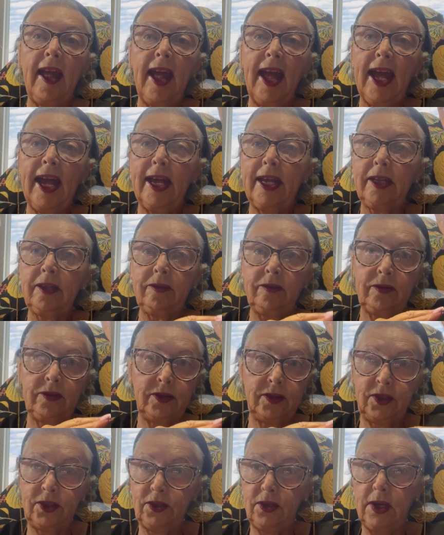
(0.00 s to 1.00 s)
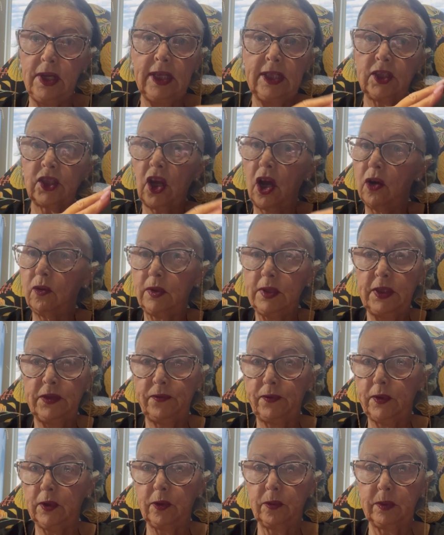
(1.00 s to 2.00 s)
and it's always
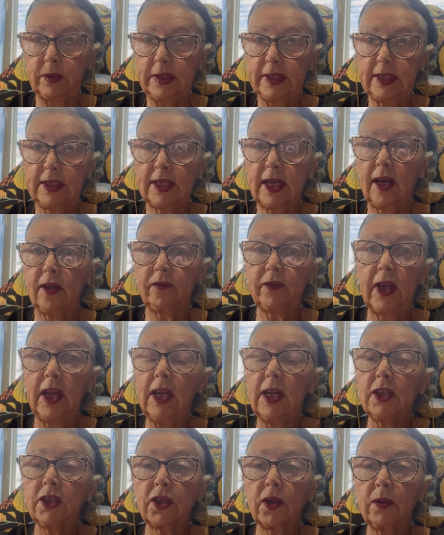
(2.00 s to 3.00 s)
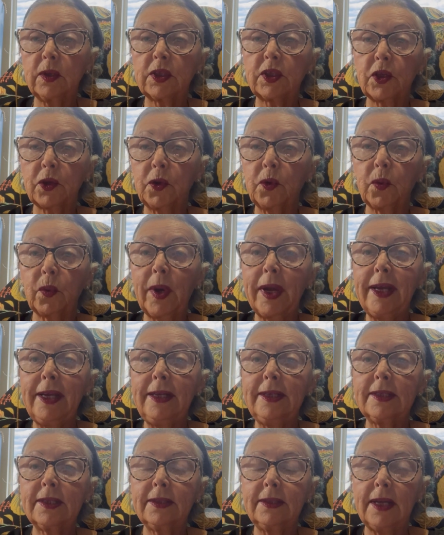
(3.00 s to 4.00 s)
filled with stuff. So it's a
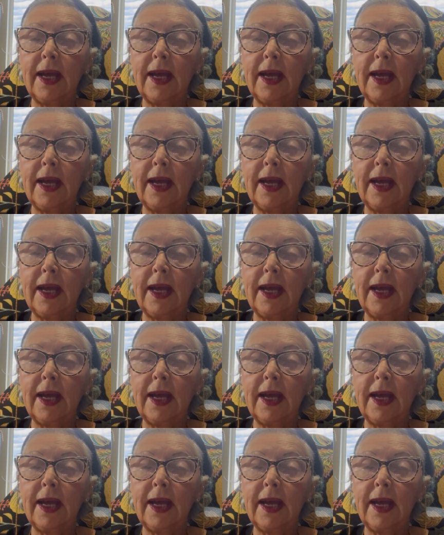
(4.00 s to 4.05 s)
great